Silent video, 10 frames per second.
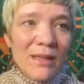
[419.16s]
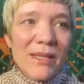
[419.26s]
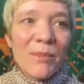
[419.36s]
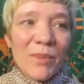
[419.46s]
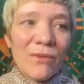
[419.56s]

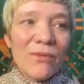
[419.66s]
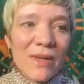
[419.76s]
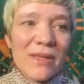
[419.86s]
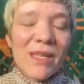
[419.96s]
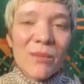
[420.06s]
type of
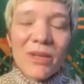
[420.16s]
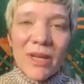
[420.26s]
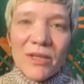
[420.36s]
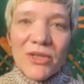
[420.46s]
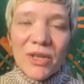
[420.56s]
similar
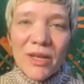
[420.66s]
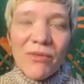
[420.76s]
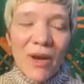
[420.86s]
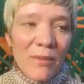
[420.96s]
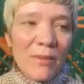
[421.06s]
injury
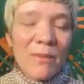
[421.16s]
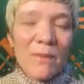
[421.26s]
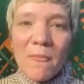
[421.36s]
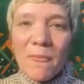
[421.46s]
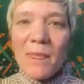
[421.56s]
from
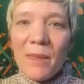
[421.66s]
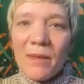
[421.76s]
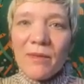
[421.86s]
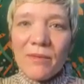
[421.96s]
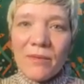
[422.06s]

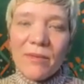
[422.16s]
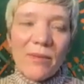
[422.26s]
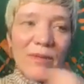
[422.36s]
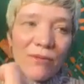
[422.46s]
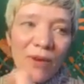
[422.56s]

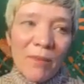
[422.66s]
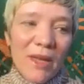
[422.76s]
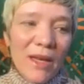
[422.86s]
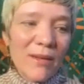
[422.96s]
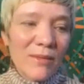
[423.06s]

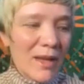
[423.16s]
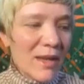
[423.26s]
the